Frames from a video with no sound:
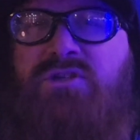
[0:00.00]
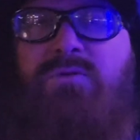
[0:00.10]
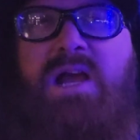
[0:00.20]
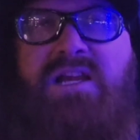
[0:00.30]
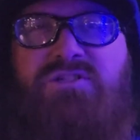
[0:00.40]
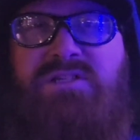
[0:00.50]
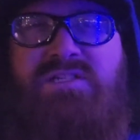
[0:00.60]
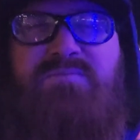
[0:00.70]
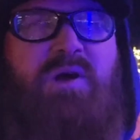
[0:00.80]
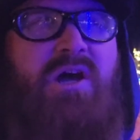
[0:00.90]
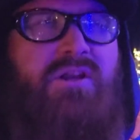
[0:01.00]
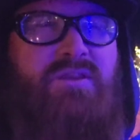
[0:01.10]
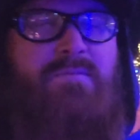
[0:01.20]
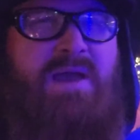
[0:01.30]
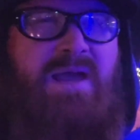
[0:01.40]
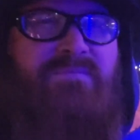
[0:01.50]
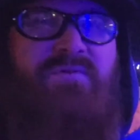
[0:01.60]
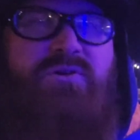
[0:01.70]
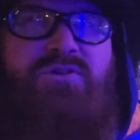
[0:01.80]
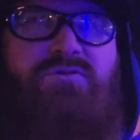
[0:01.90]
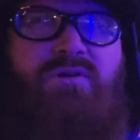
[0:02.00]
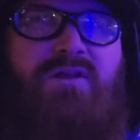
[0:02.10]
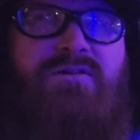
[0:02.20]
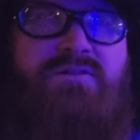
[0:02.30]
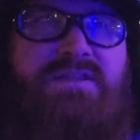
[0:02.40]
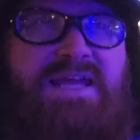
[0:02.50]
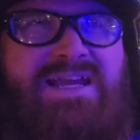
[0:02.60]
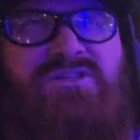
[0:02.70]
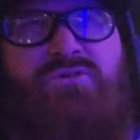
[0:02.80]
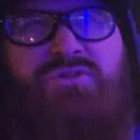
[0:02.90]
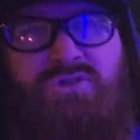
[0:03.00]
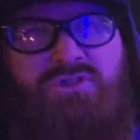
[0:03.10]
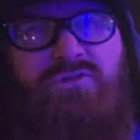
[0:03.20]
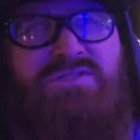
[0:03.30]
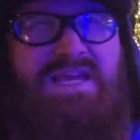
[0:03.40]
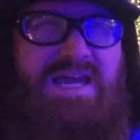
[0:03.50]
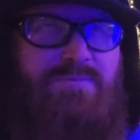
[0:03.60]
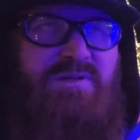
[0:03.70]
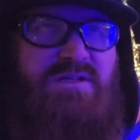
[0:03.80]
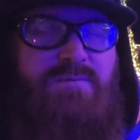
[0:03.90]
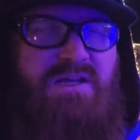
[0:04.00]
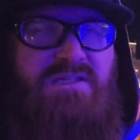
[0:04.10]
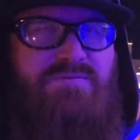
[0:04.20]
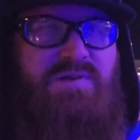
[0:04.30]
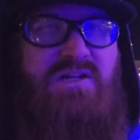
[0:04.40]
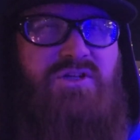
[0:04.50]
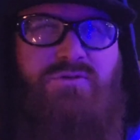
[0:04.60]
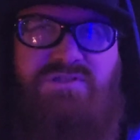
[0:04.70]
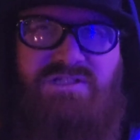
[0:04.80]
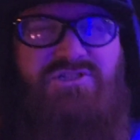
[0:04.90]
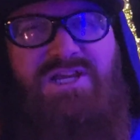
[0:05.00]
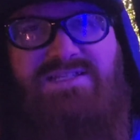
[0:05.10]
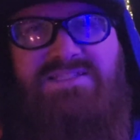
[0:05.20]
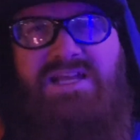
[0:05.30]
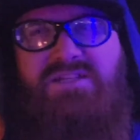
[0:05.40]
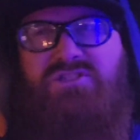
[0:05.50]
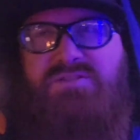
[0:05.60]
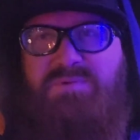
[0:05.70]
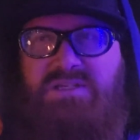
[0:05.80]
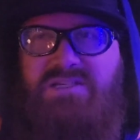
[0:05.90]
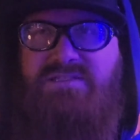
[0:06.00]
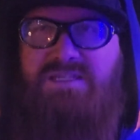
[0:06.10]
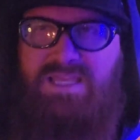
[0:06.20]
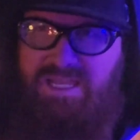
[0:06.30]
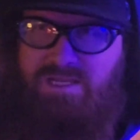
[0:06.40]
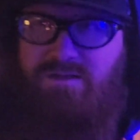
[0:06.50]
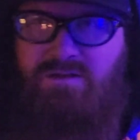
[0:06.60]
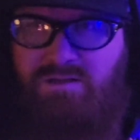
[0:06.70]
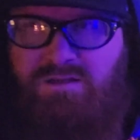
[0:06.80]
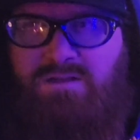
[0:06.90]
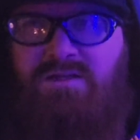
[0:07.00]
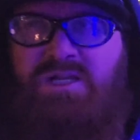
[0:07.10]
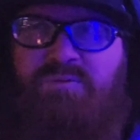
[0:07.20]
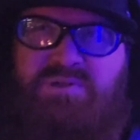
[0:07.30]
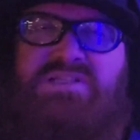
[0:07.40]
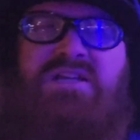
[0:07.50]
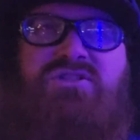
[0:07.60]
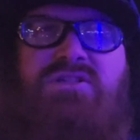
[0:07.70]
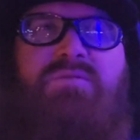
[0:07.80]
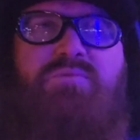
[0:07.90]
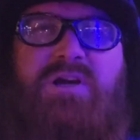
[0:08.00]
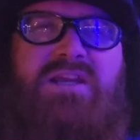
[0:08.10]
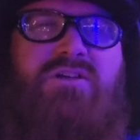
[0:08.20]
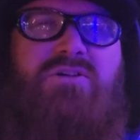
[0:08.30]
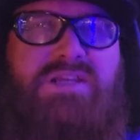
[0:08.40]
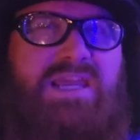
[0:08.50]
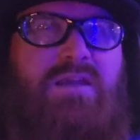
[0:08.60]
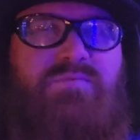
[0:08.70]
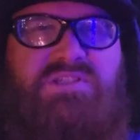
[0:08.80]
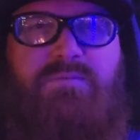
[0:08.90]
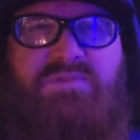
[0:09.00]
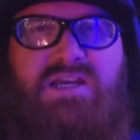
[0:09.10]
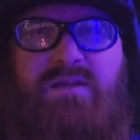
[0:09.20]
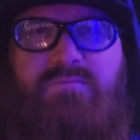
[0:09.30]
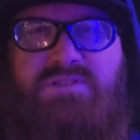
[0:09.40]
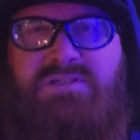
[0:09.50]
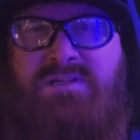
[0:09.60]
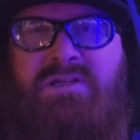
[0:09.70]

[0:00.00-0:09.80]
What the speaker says: to actually spawn on the map for you. Other than that, you could use admin commands, but I don't suggest that, just because it can potentially break your game sometimes.